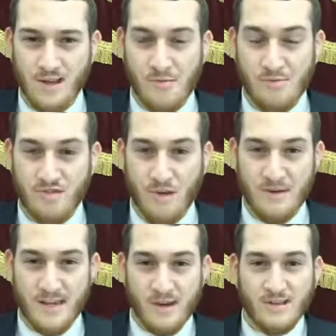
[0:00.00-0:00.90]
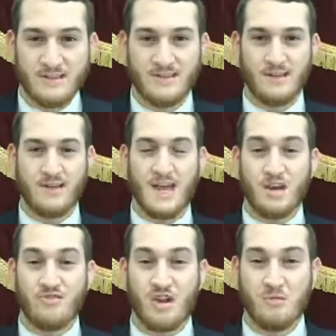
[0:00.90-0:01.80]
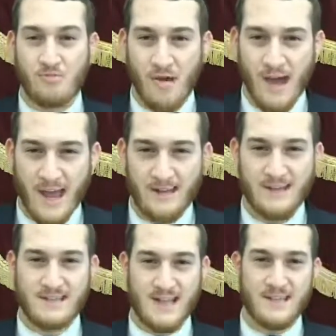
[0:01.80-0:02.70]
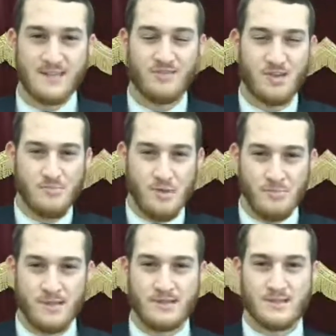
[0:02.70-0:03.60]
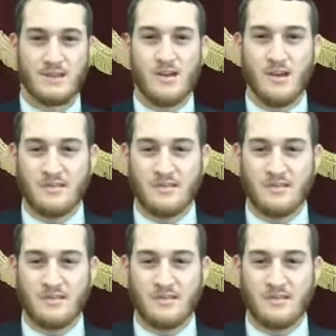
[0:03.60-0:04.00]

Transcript: they'll develop an inner frame of mind, a sense of commitments,